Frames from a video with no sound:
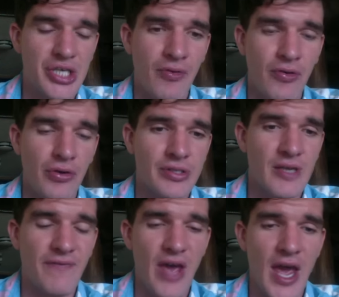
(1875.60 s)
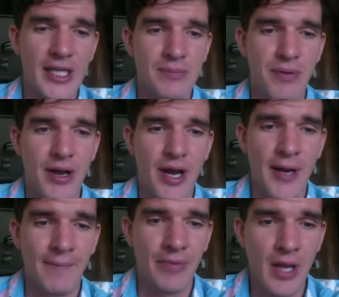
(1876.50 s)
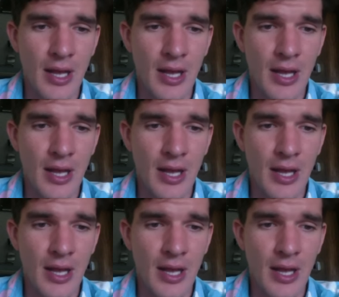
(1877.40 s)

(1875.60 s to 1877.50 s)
for UNC fans. But um,